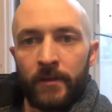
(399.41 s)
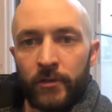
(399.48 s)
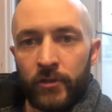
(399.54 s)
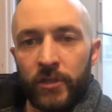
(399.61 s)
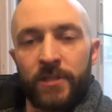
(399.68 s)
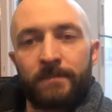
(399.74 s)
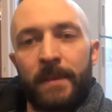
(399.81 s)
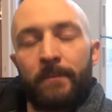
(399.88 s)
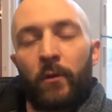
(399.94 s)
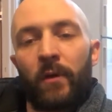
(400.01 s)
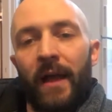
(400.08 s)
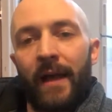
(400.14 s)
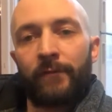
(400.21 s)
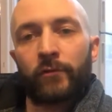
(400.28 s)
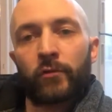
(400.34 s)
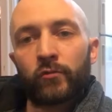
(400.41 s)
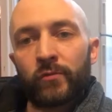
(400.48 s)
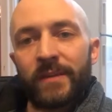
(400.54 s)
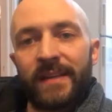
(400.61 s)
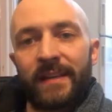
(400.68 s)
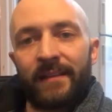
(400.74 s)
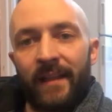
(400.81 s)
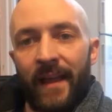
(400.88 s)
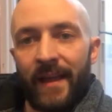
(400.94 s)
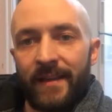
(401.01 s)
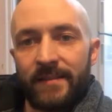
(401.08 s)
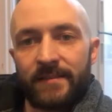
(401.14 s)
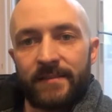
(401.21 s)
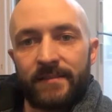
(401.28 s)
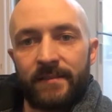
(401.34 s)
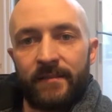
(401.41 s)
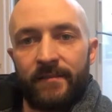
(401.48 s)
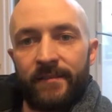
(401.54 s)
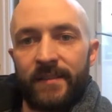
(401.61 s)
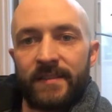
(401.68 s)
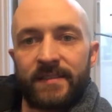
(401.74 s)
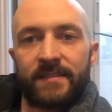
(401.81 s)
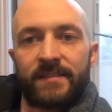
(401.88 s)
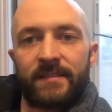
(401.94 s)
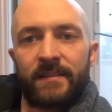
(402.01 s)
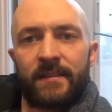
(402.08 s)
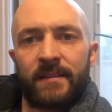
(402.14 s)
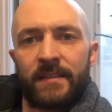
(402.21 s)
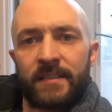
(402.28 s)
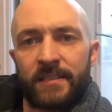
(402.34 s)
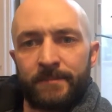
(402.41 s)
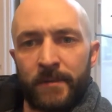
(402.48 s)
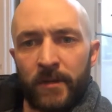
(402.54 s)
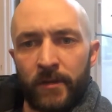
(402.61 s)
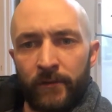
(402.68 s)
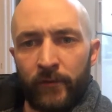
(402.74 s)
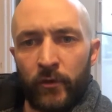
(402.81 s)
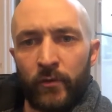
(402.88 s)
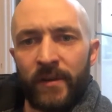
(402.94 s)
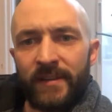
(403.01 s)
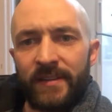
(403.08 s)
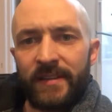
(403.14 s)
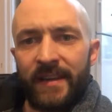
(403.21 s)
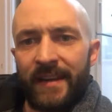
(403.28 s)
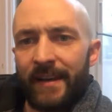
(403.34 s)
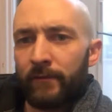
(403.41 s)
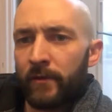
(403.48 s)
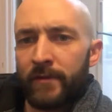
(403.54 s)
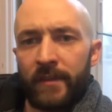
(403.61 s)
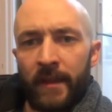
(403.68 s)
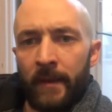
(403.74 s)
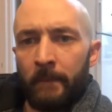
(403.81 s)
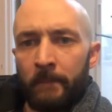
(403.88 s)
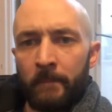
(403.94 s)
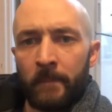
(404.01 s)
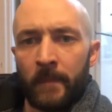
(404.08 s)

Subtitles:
Just people have to realize this spirit of unity and everything.